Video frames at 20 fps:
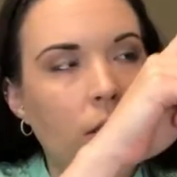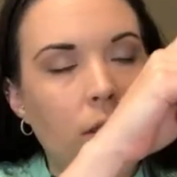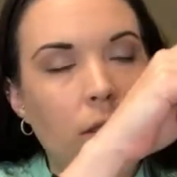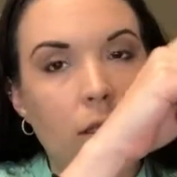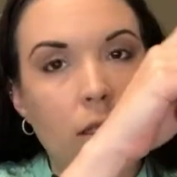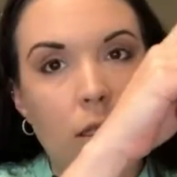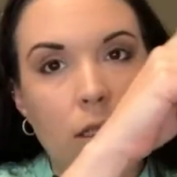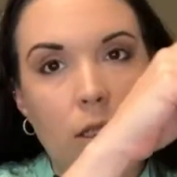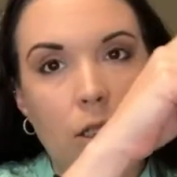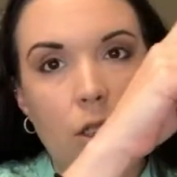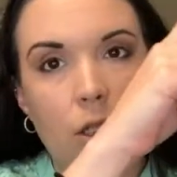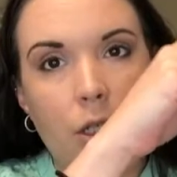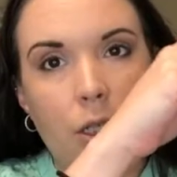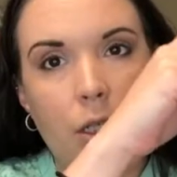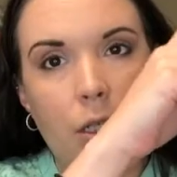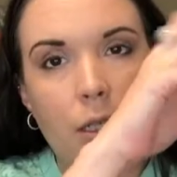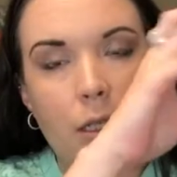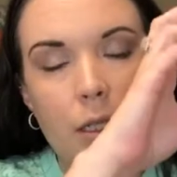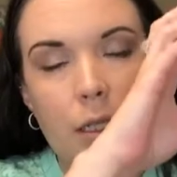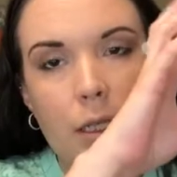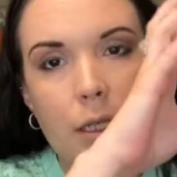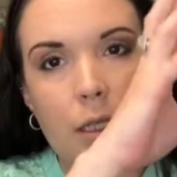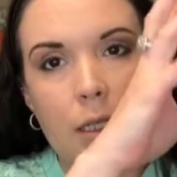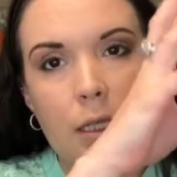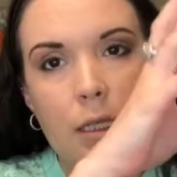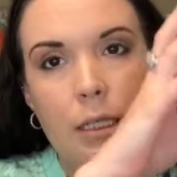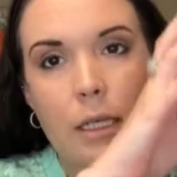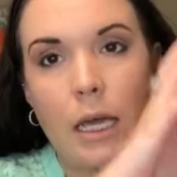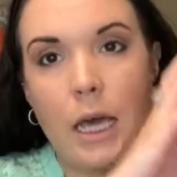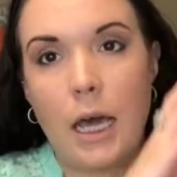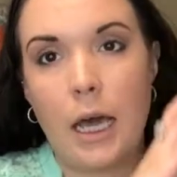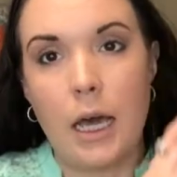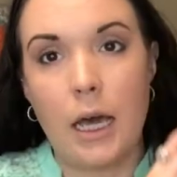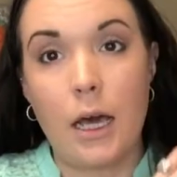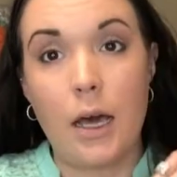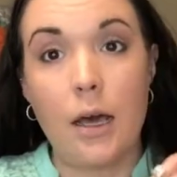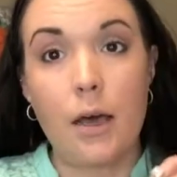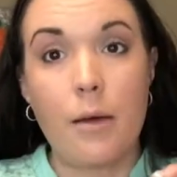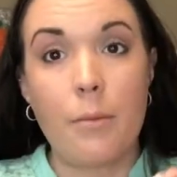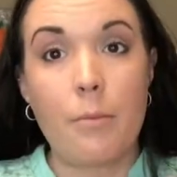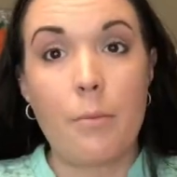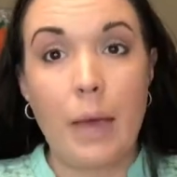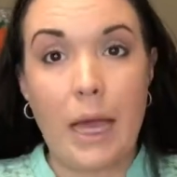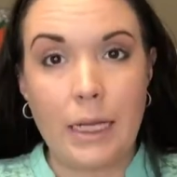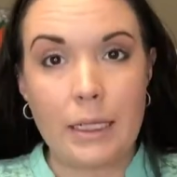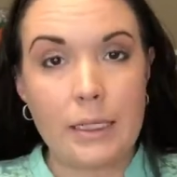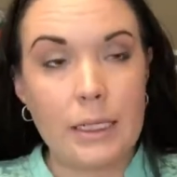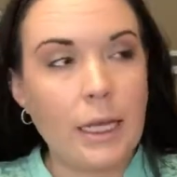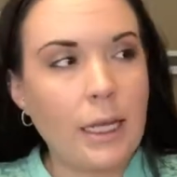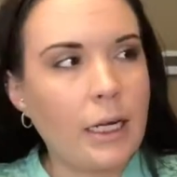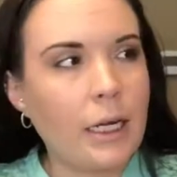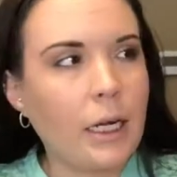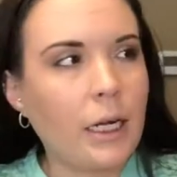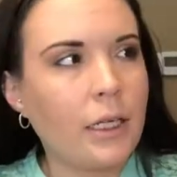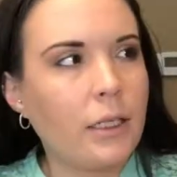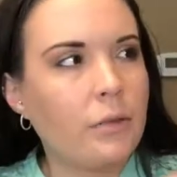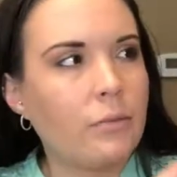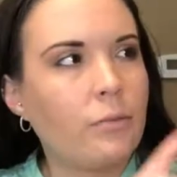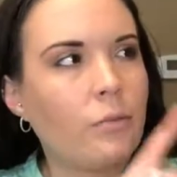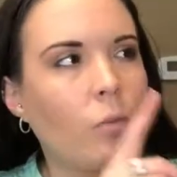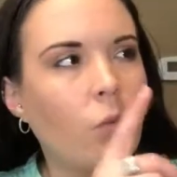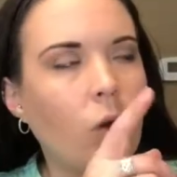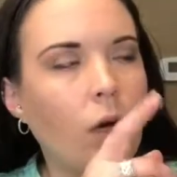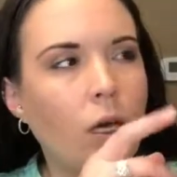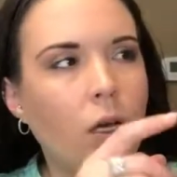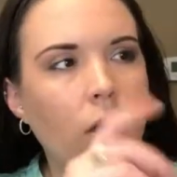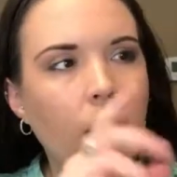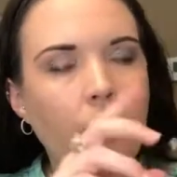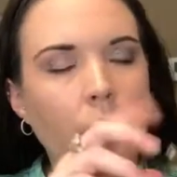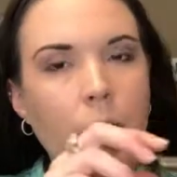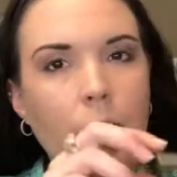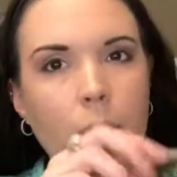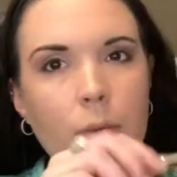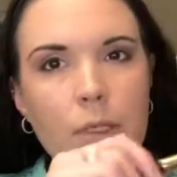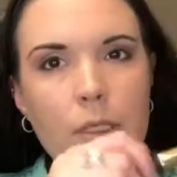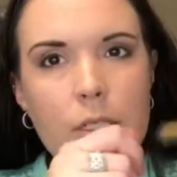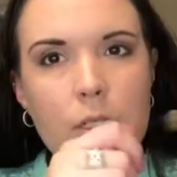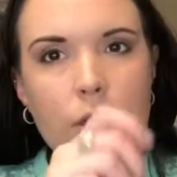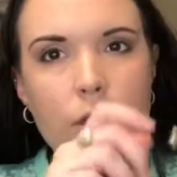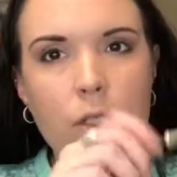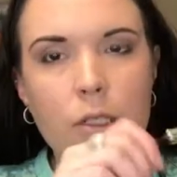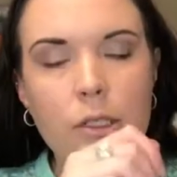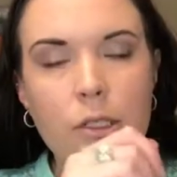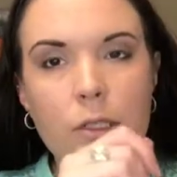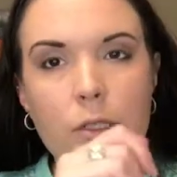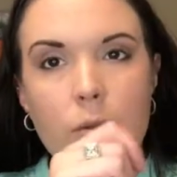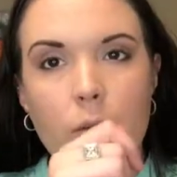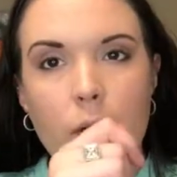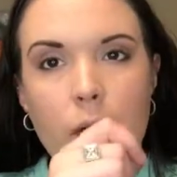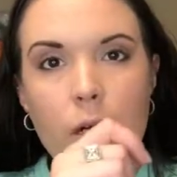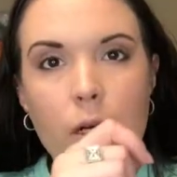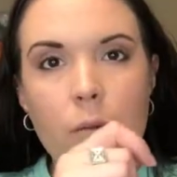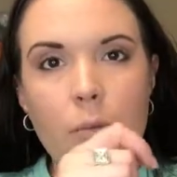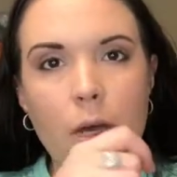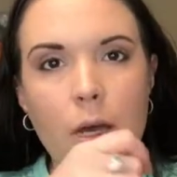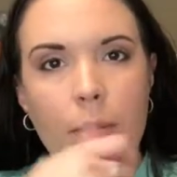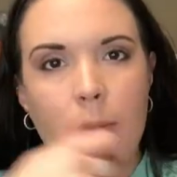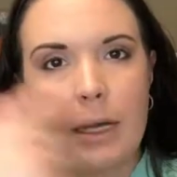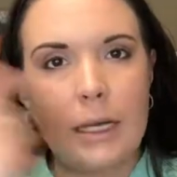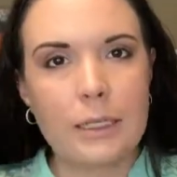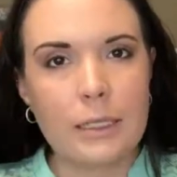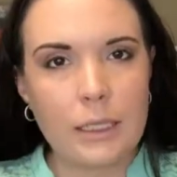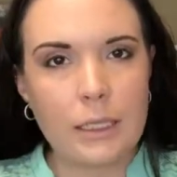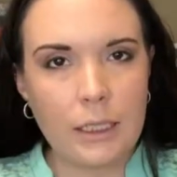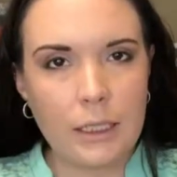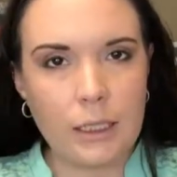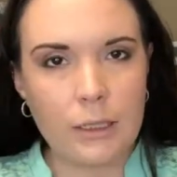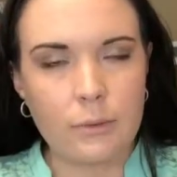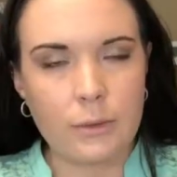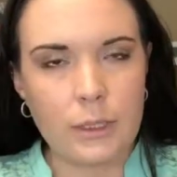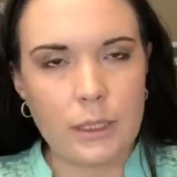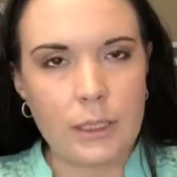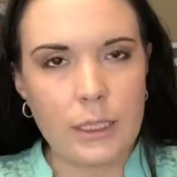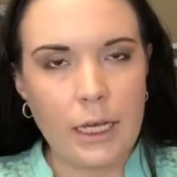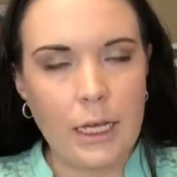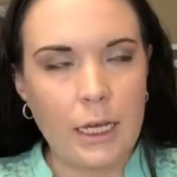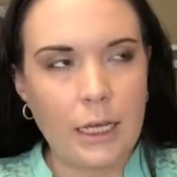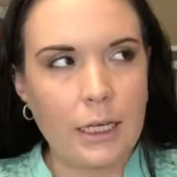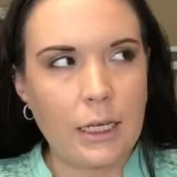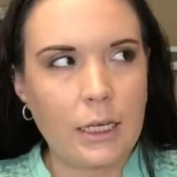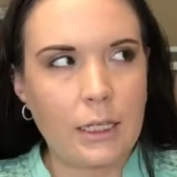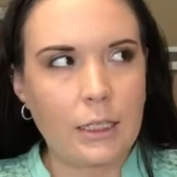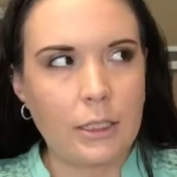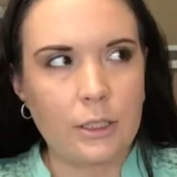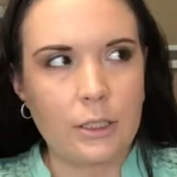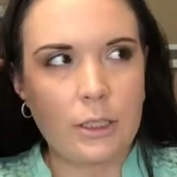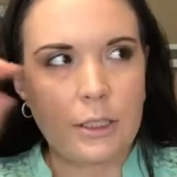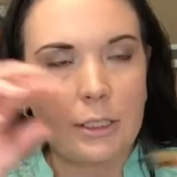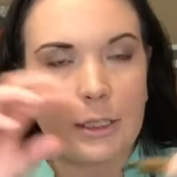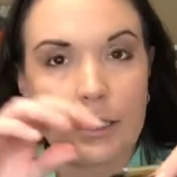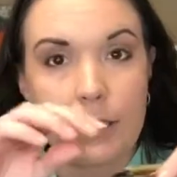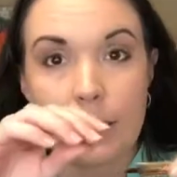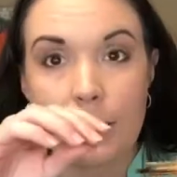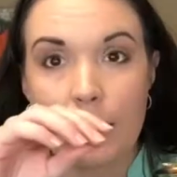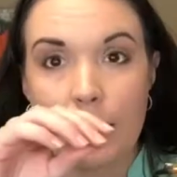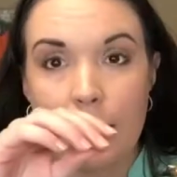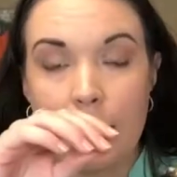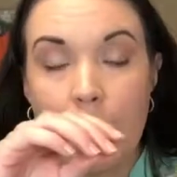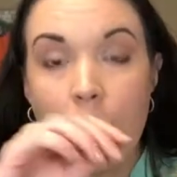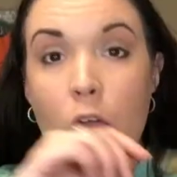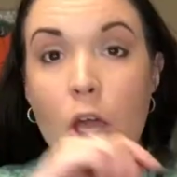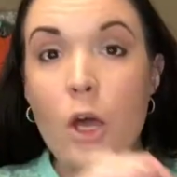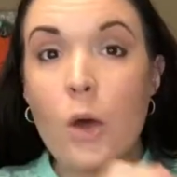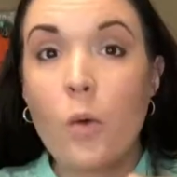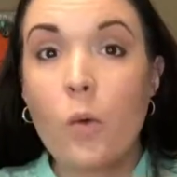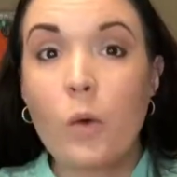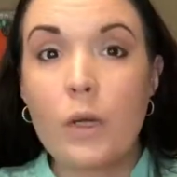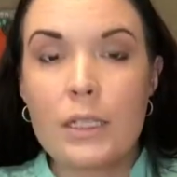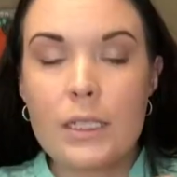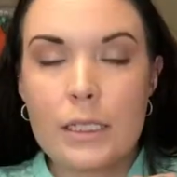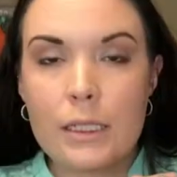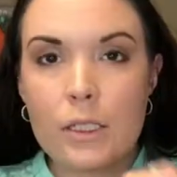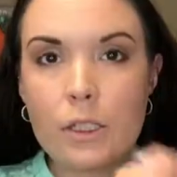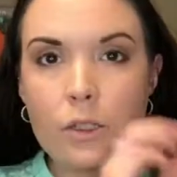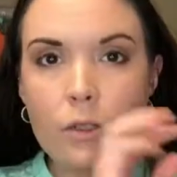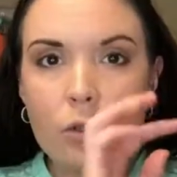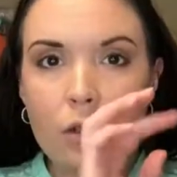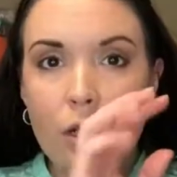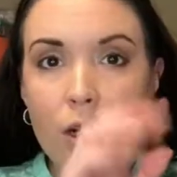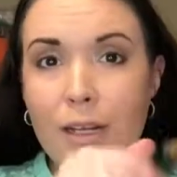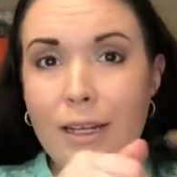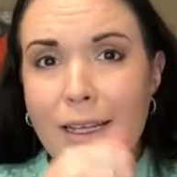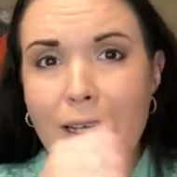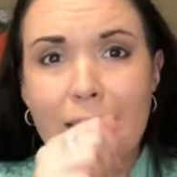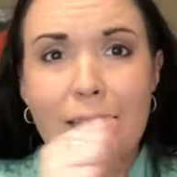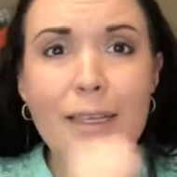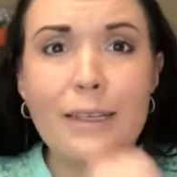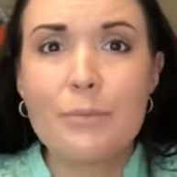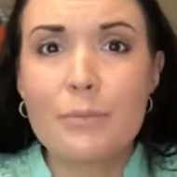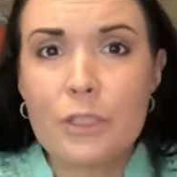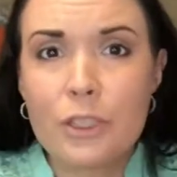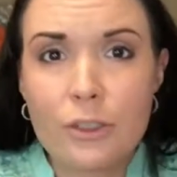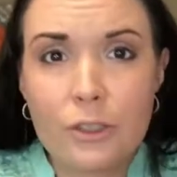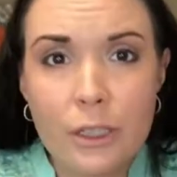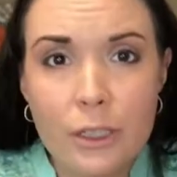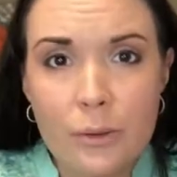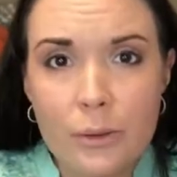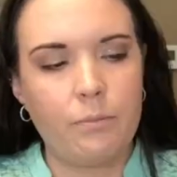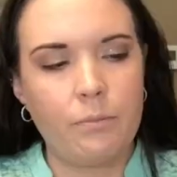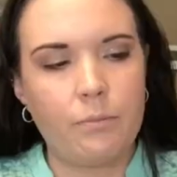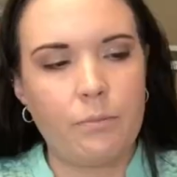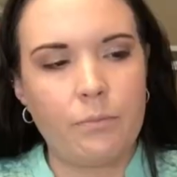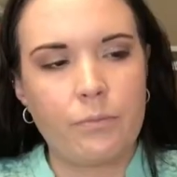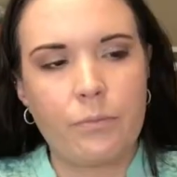Senegence's uh, mascara. Well, I went to screw on my mascara one day and it just, once it screwed on, it kept screwing.